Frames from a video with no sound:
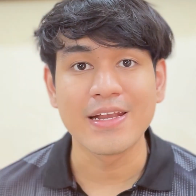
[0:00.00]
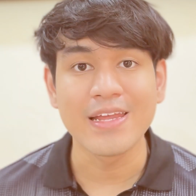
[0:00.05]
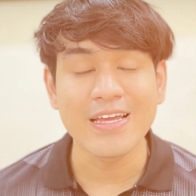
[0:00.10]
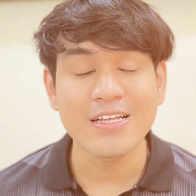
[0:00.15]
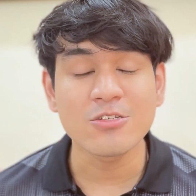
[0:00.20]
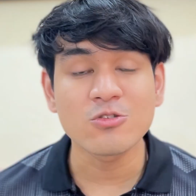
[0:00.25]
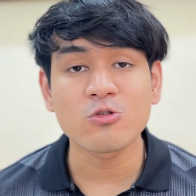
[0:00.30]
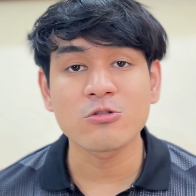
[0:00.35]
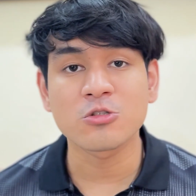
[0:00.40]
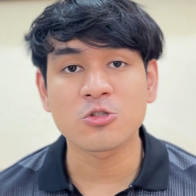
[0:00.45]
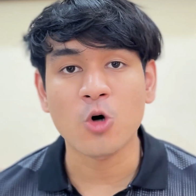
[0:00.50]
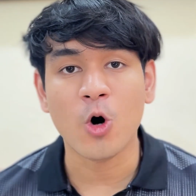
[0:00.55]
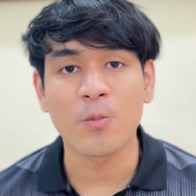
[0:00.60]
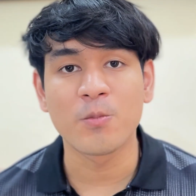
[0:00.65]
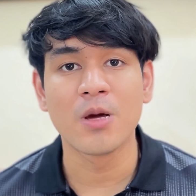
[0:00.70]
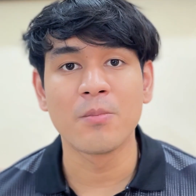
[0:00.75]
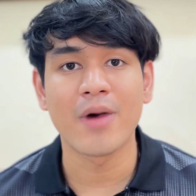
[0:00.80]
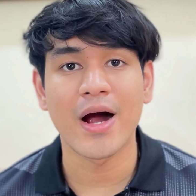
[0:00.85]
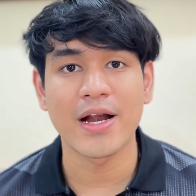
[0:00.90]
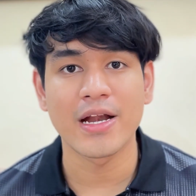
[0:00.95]
needs to stop
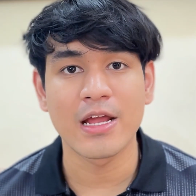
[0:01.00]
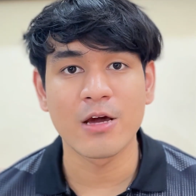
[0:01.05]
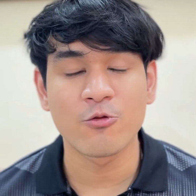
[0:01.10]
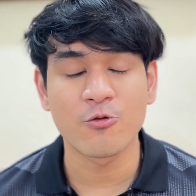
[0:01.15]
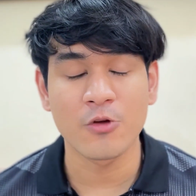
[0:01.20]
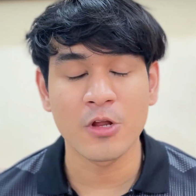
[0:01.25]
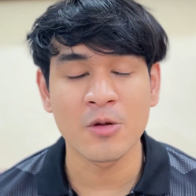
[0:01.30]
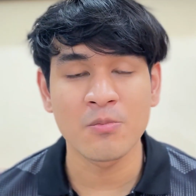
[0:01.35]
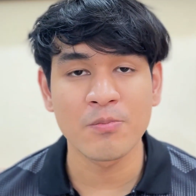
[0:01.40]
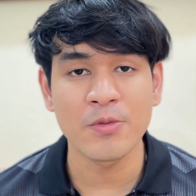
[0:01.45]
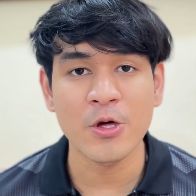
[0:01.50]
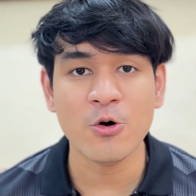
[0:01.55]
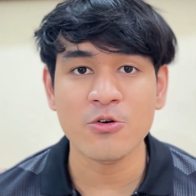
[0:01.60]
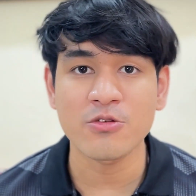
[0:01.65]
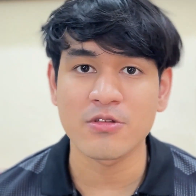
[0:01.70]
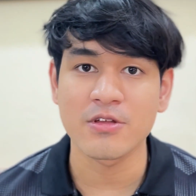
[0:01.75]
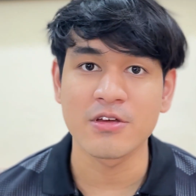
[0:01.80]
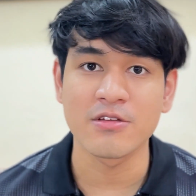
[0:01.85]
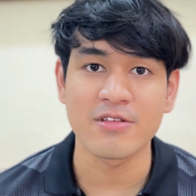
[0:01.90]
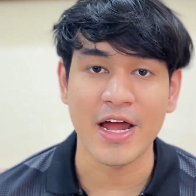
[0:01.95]
demanding free
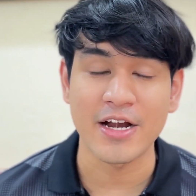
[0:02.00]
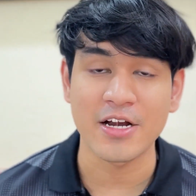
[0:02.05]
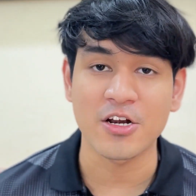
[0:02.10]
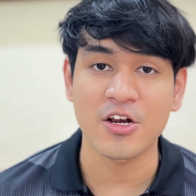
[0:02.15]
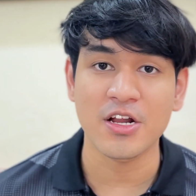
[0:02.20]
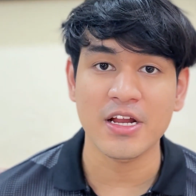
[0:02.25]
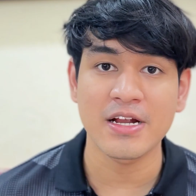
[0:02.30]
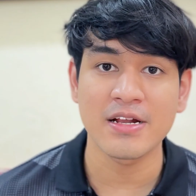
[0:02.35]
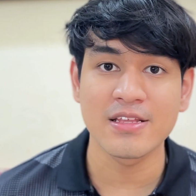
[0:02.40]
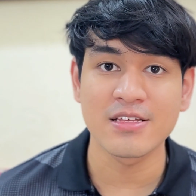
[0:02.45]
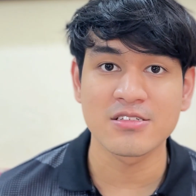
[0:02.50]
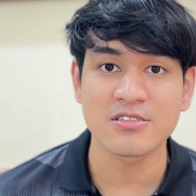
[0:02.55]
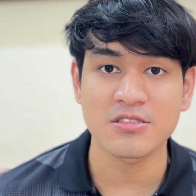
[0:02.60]
POCs and treat these